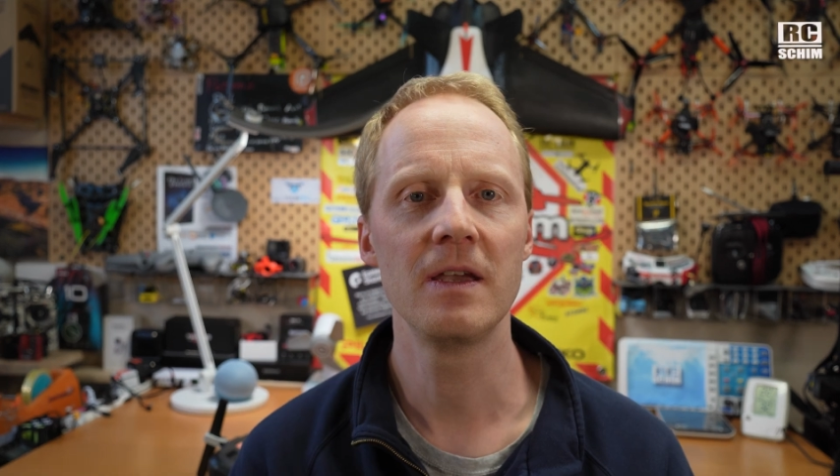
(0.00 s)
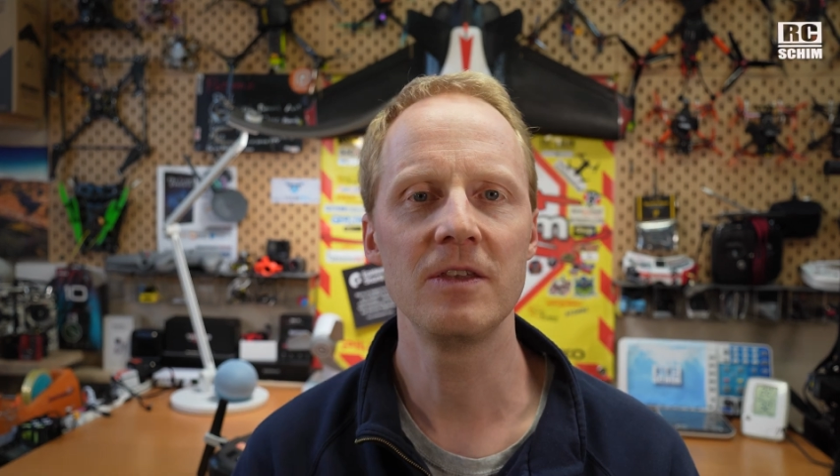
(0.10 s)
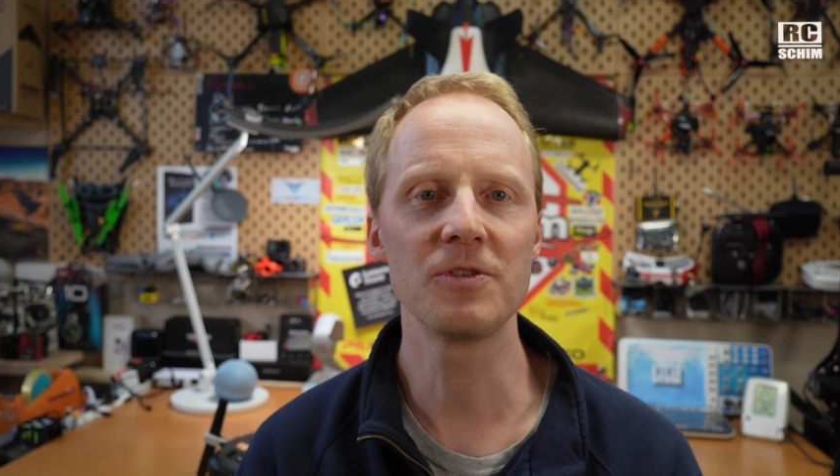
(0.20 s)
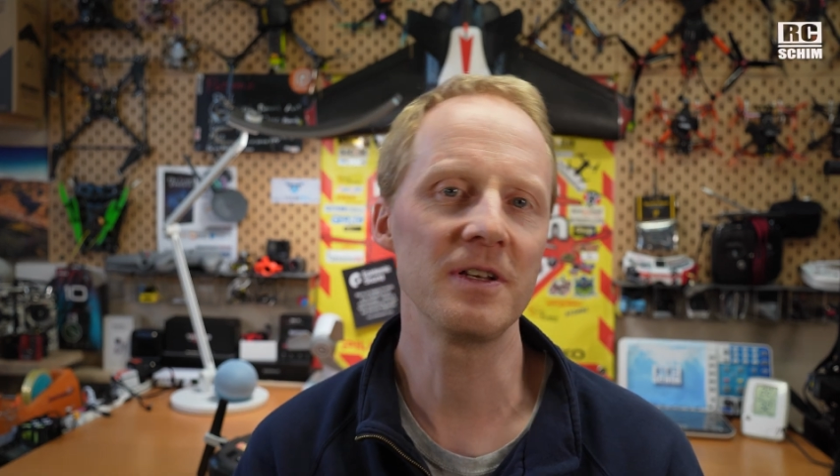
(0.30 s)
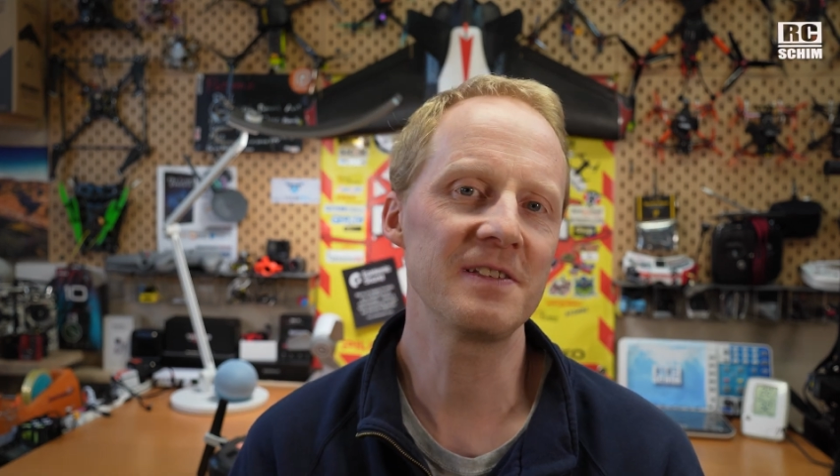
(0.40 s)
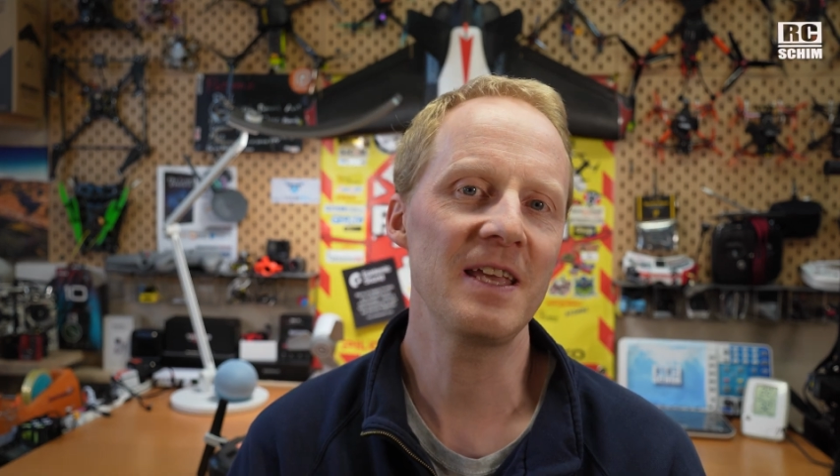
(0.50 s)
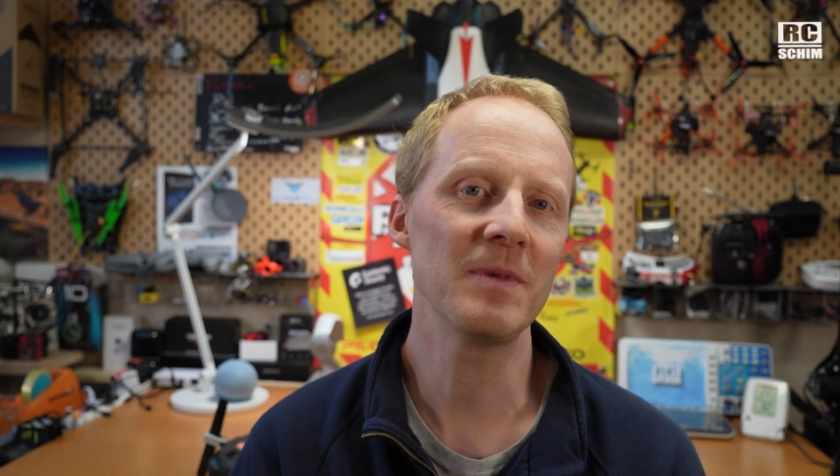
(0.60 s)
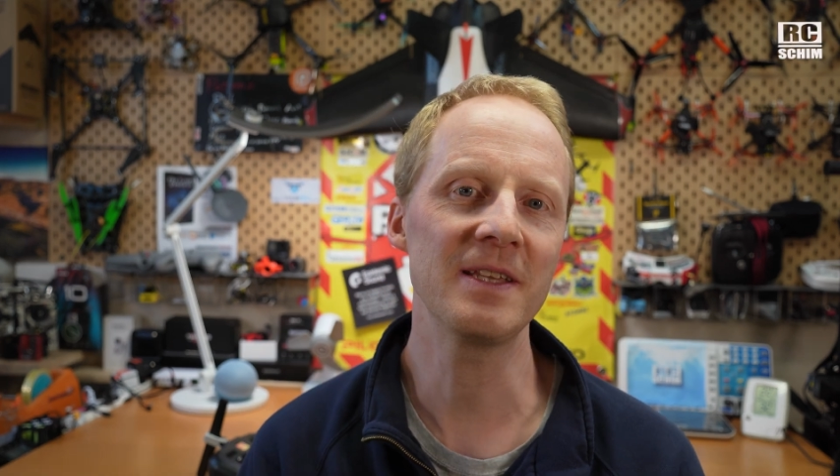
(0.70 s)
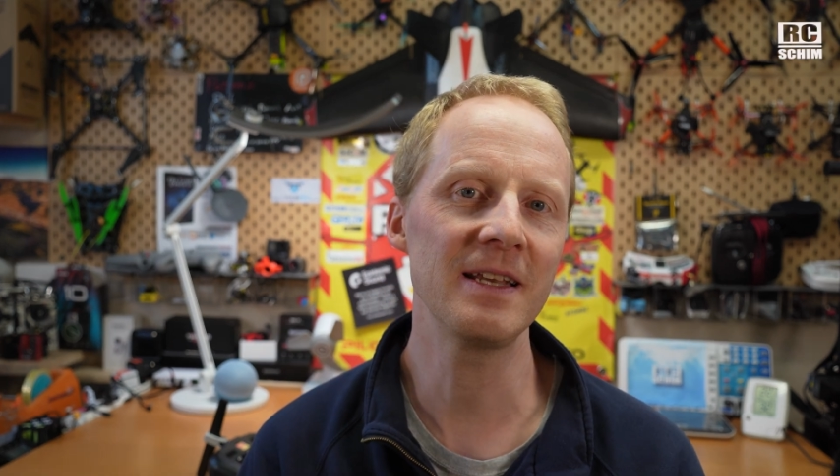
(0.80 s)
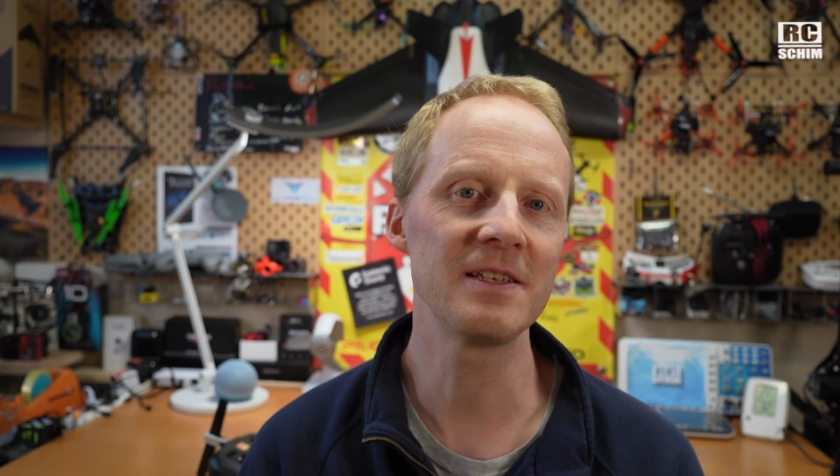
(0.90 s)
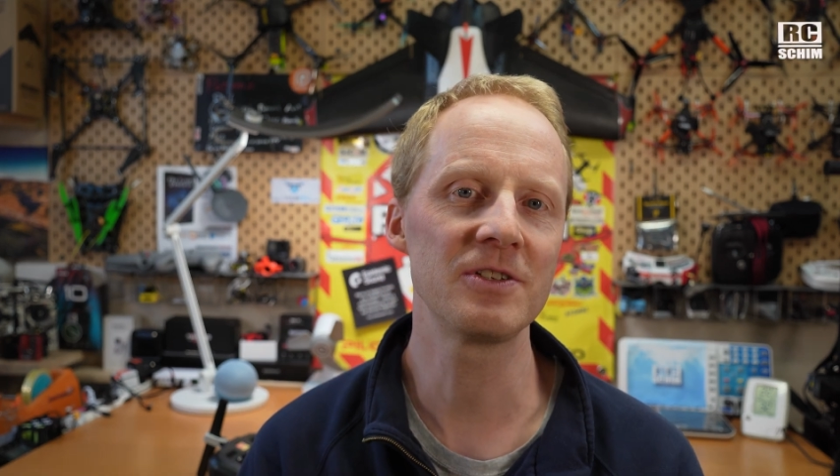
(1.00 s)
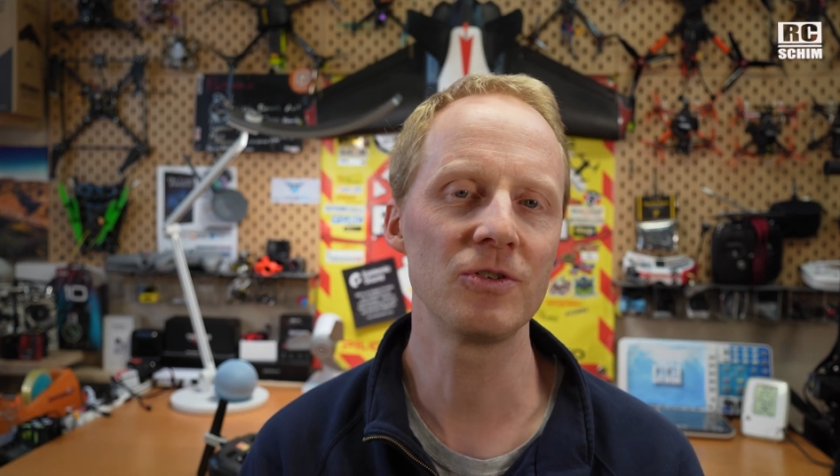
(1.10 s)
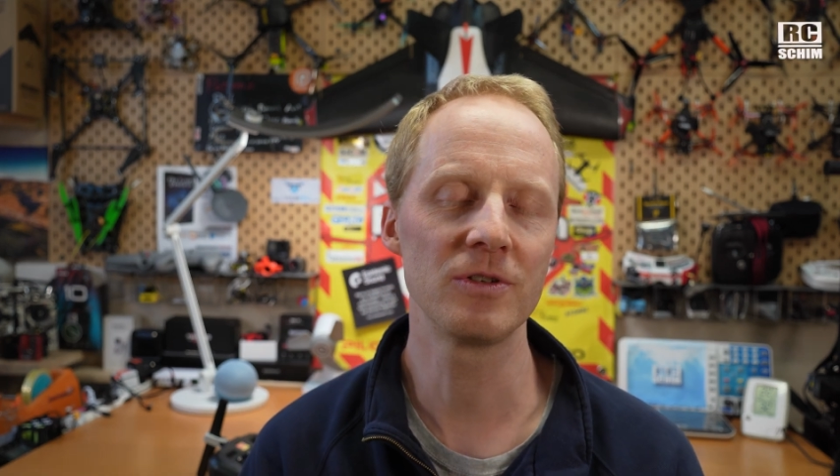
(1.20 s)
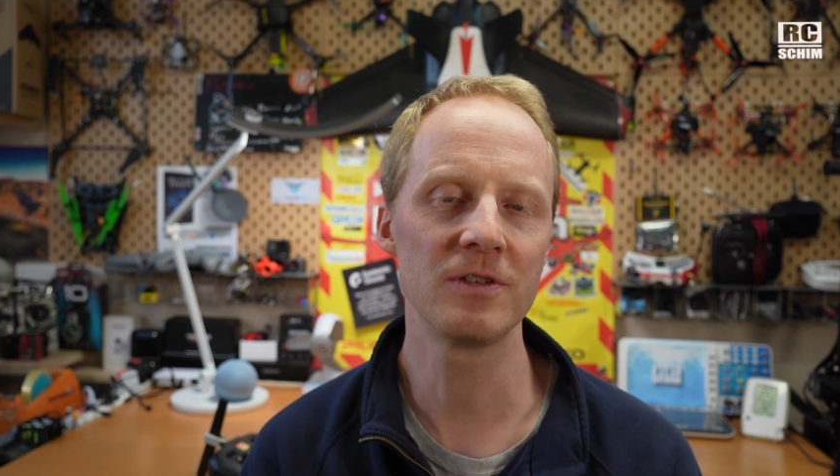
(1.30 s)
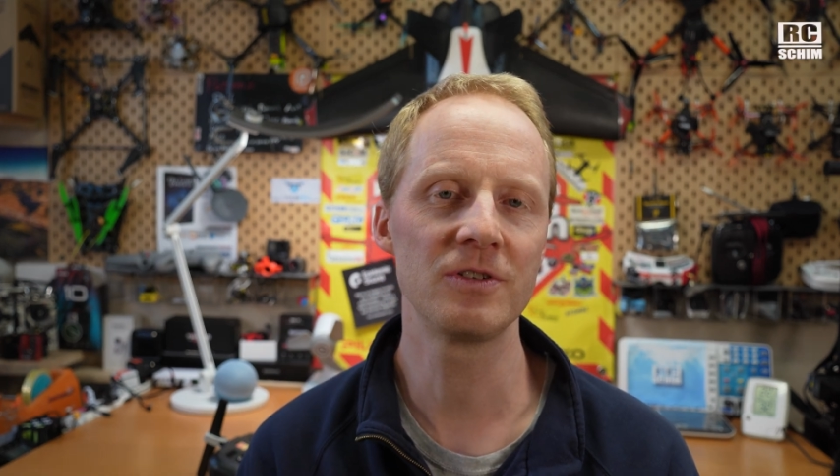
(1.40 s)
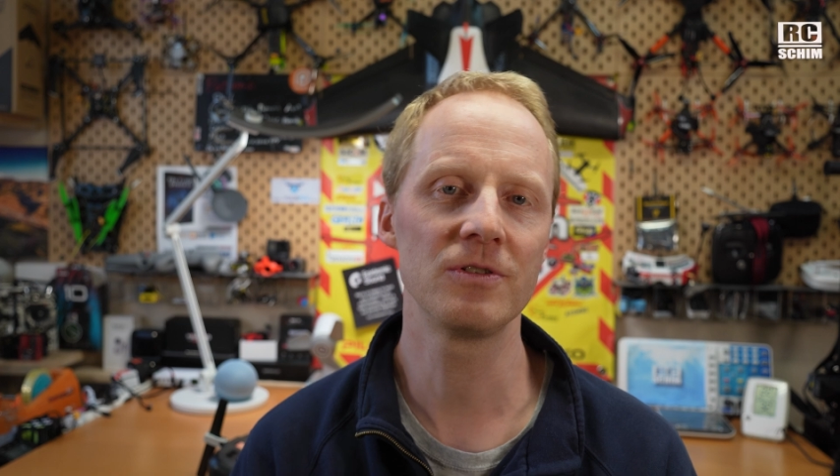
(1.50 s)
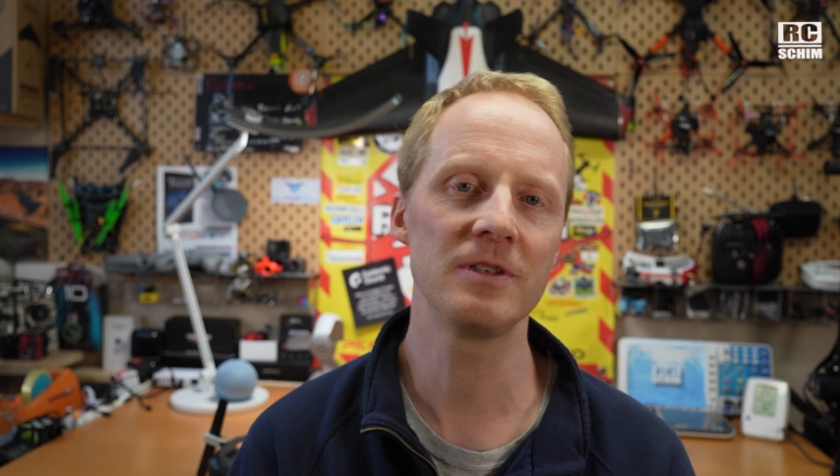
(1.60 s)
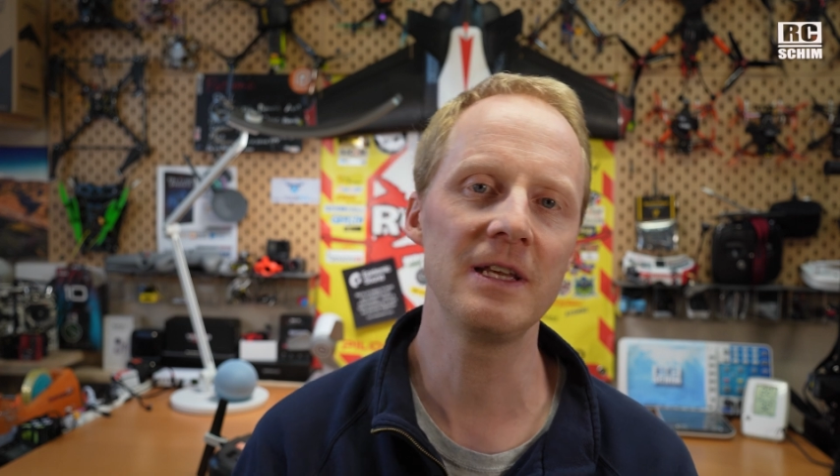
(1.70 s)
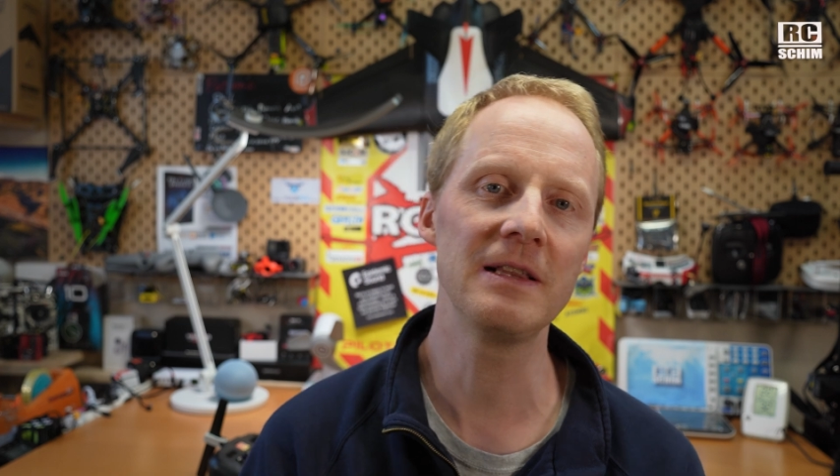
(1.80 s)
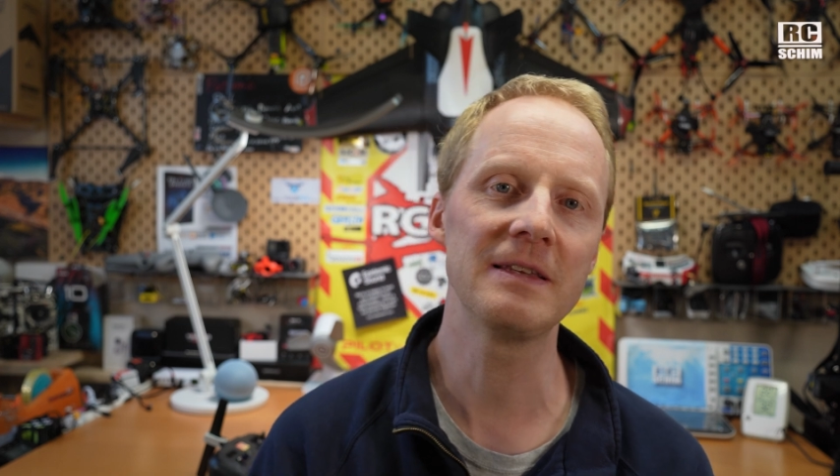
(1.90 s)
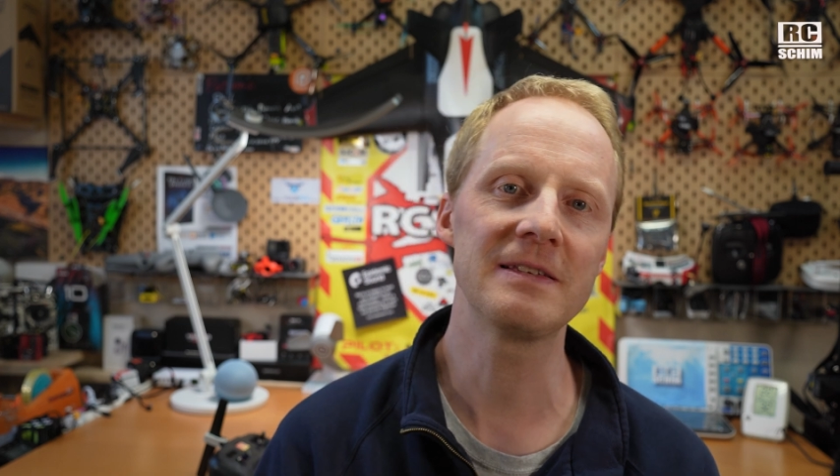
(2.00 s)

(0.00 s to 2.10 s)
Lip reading: Using the same antennas should yield